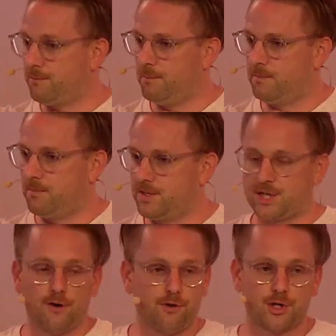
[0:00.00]

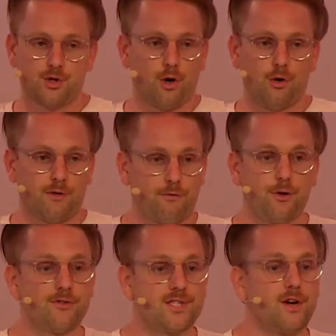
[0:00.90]
Self-control, the fruit of
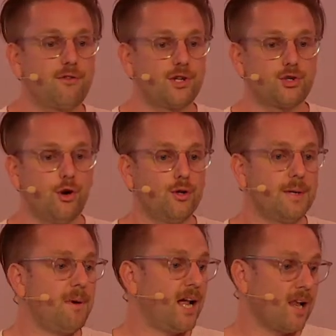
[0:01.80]
self-control in
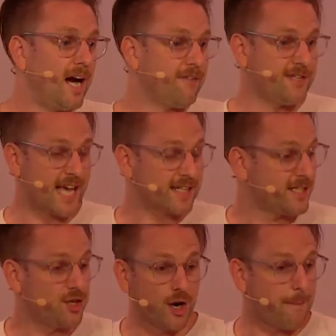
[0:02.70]
my life is actually
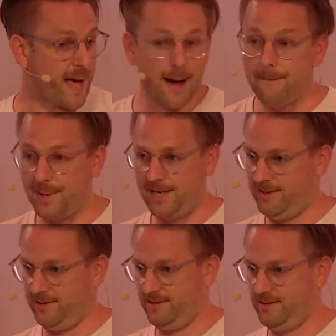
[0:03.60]
not about me.
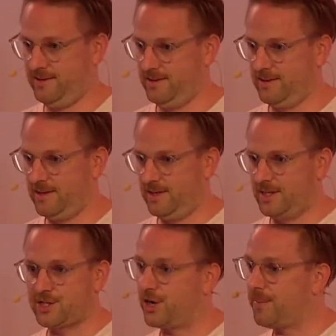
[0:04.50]
It's
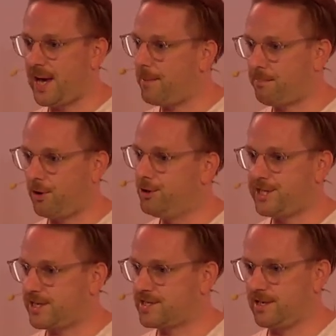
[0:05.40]
not about
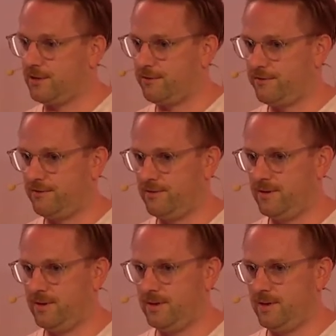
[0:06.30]
project self.
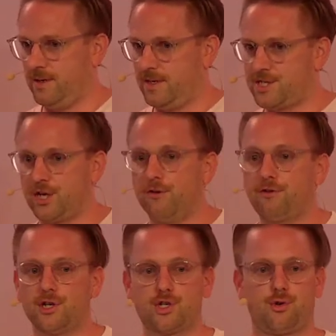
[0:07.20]

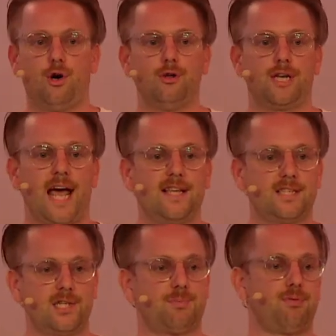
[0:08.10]
Self-control, and as it
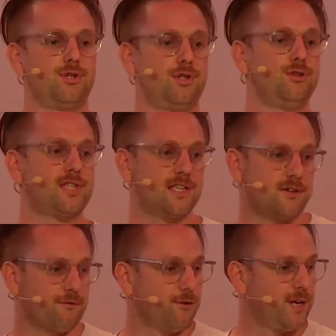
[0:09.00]
is produced as a
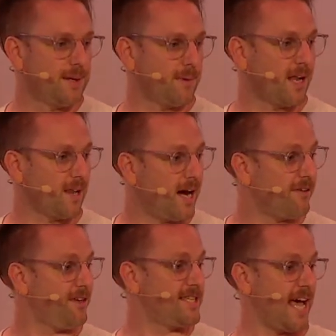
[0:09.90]
fruit in my life,
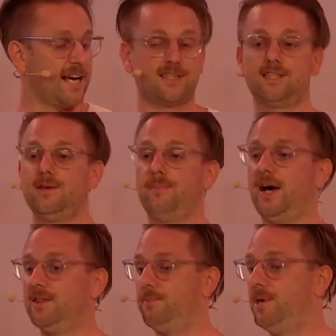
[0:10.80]
is actually about the
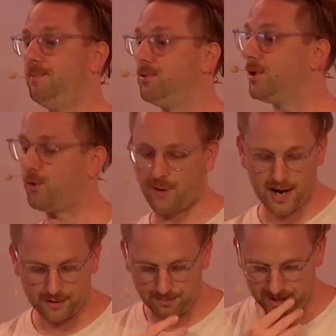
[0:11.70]
people around me.